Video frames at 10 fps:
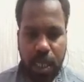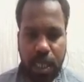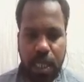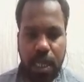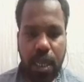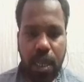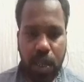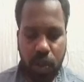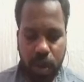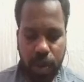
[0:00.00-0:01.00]
Yes,
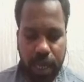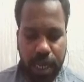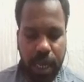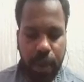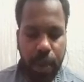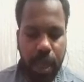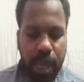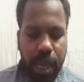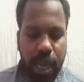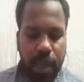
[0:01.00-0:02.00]
now I'm getting.
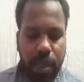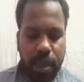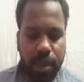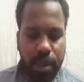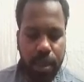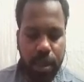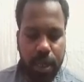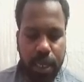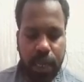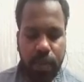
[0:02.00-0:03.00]
And
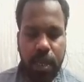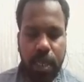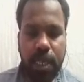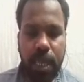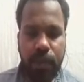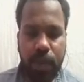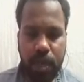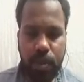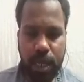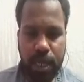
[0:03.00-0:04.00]
second one is
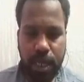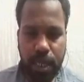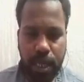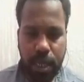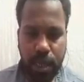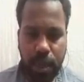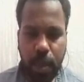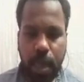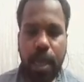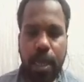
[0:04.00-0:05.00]
confusion matrix, right?
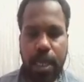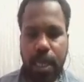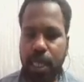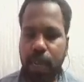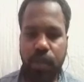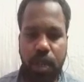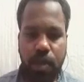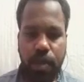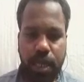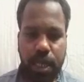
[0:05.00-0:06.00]
Yes,
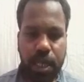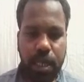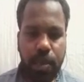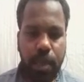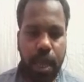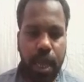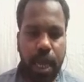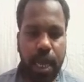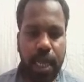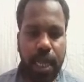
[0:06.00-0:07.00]
confusion matrix.
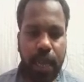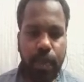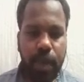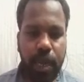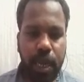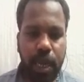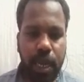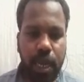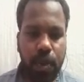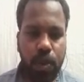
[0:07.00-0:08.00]
And let
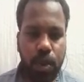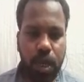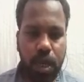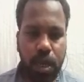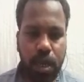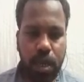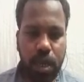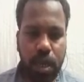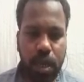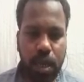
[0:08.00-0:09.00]
me do the
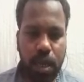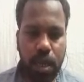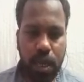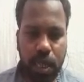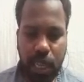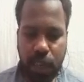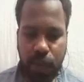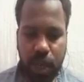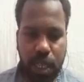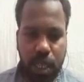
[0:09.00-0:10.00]

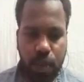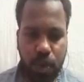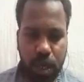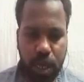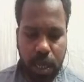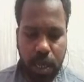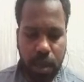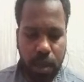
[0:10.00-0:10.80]
classification report, right.